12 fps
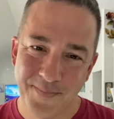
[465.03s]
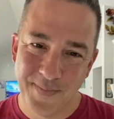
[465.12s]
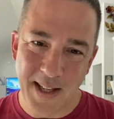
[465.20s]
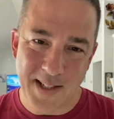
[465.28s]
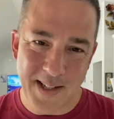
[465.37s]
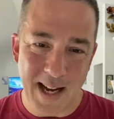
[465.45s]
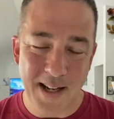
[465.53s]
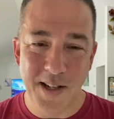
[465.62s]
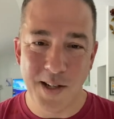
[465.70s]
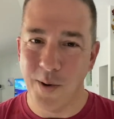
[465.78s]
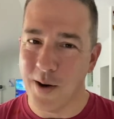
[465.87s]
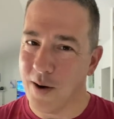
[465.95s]
It's not
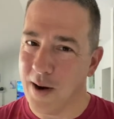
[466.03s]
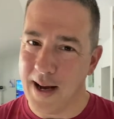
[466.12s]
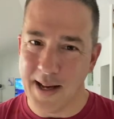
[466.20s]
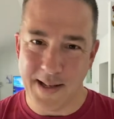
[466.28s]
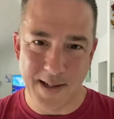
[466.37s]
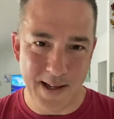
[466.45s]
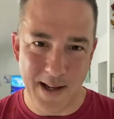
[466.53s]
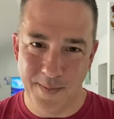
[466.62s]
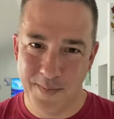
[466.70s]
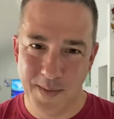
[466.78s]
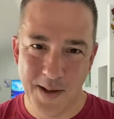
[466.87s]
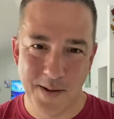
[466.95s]
just what our eyes see.
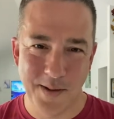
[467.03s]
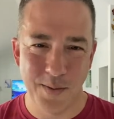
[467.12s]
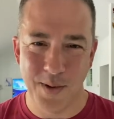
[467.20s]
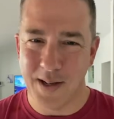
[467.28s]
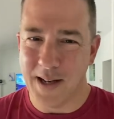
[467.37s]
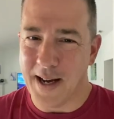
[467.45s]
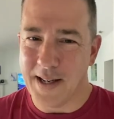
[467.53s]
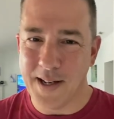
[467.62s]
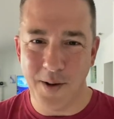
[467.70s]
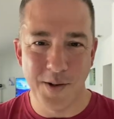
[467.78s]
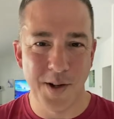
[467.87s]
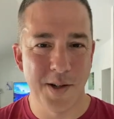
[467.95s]
This is what God
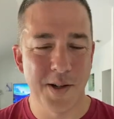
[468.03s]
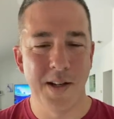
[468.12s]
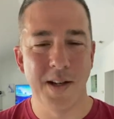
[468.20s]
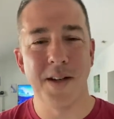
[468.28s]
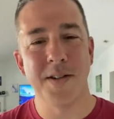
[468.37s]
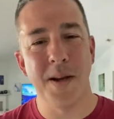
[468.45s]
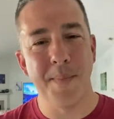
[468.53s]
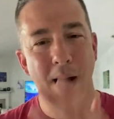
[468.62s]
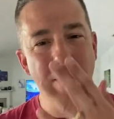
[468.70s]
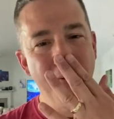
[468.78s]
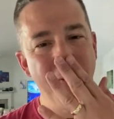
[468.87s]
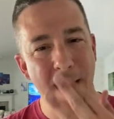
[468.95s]
tells us tells us
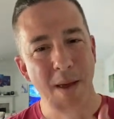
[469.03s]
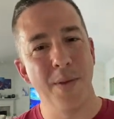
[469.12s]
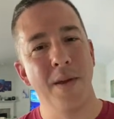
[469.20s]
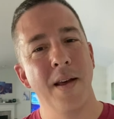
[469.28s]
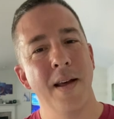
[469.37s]
about faith.